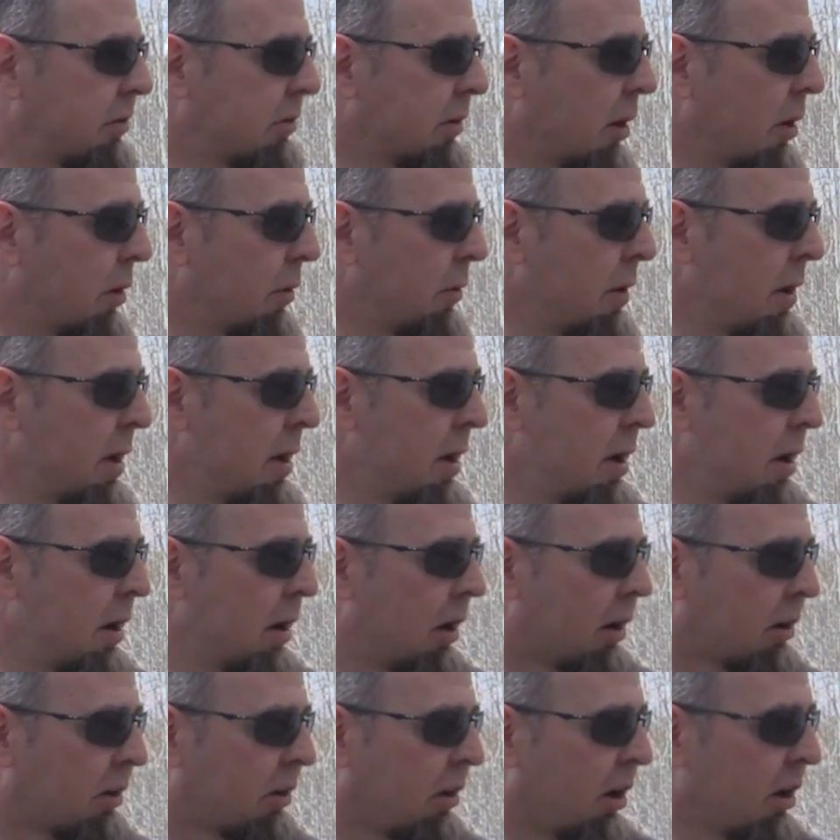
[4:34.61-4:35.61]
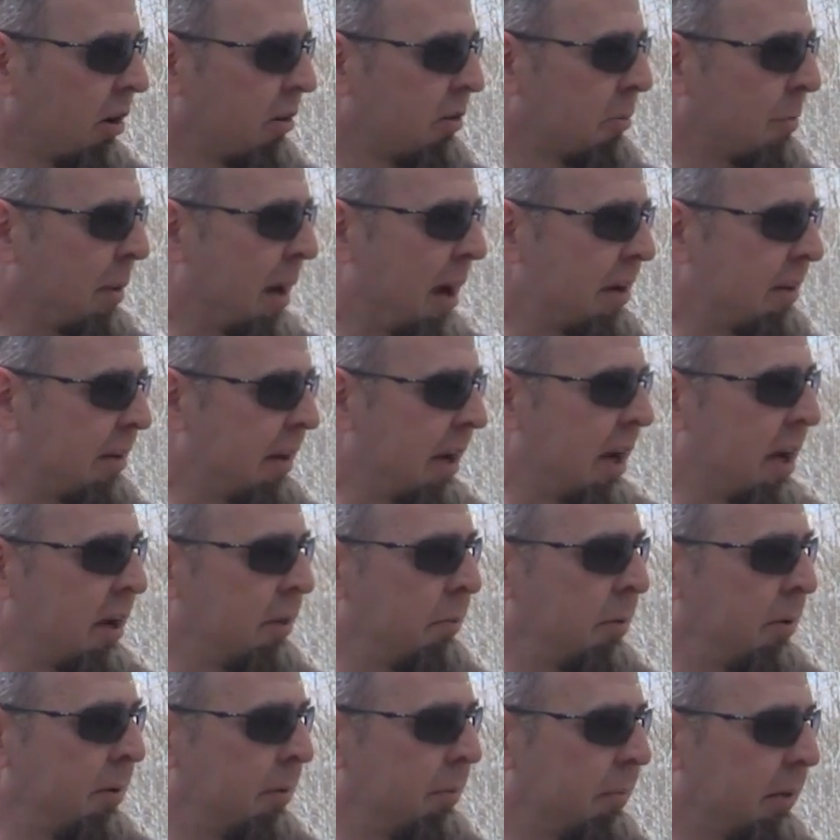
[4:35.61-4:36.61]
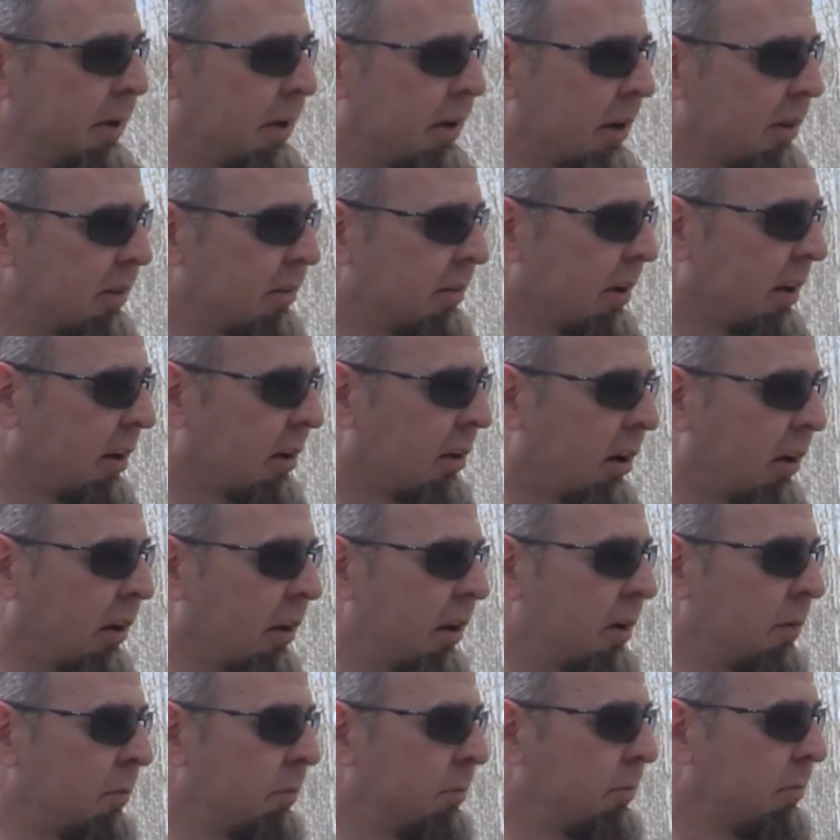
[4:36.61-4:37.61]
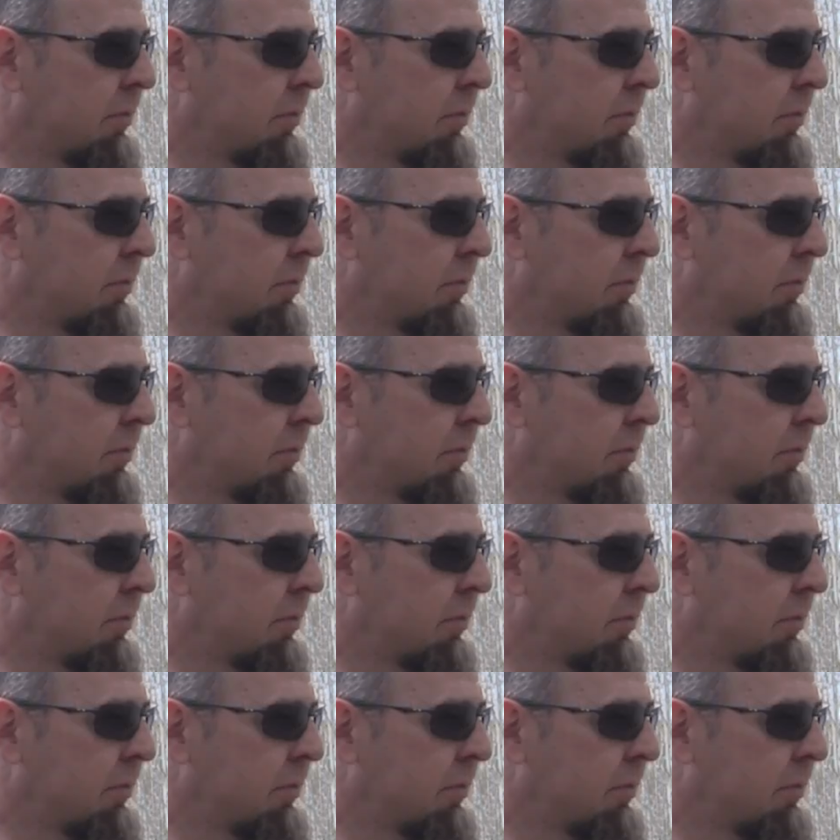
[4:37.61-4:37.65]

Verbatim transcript: So our card's about dead because uh, Colin